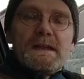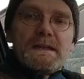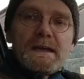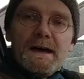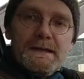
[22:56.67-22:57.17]

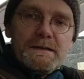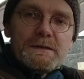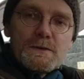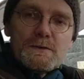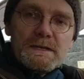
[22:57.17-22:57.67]
any kind,
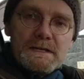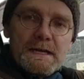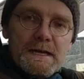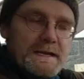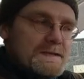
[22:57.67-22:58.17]
including
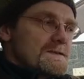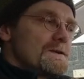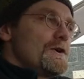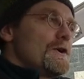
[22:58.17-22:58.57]
LS,